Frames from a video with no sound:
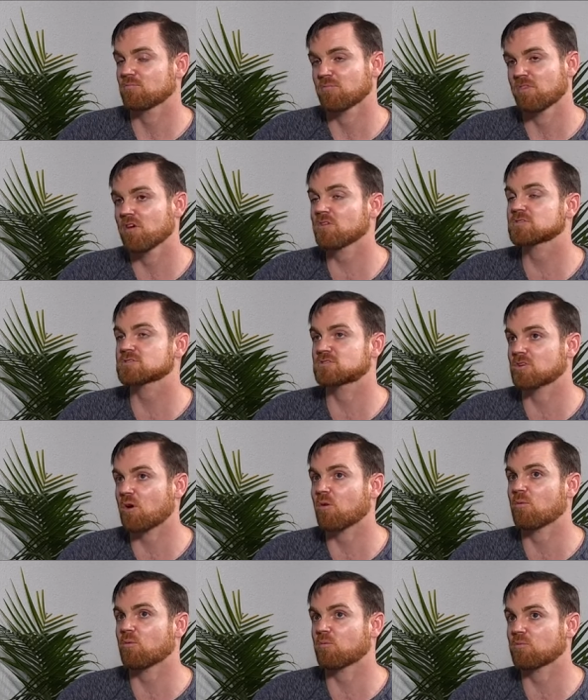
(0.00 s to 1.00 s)
Those
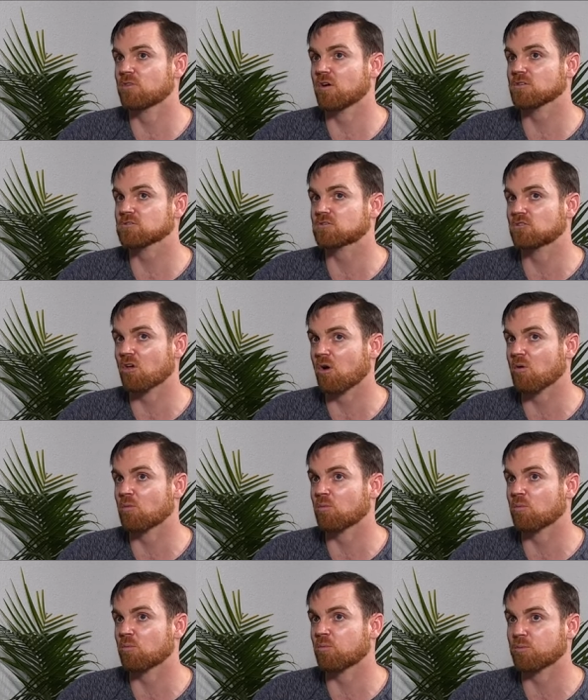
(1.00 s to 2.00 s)
don't those
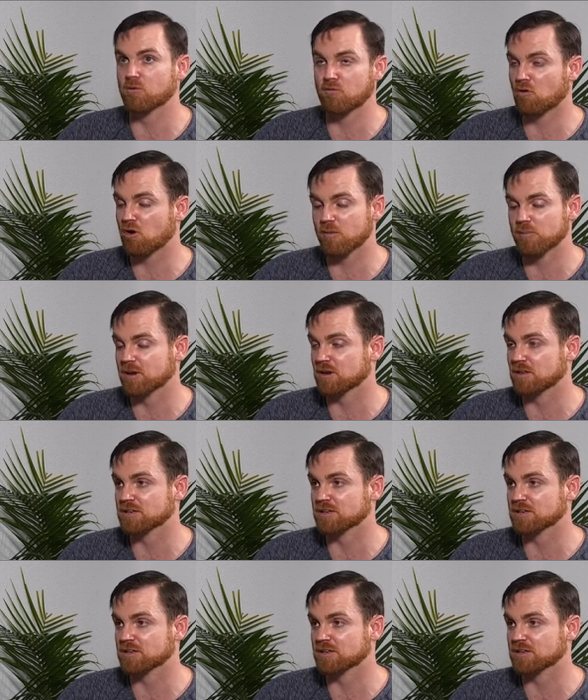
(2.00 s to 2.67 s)
don't perform nearly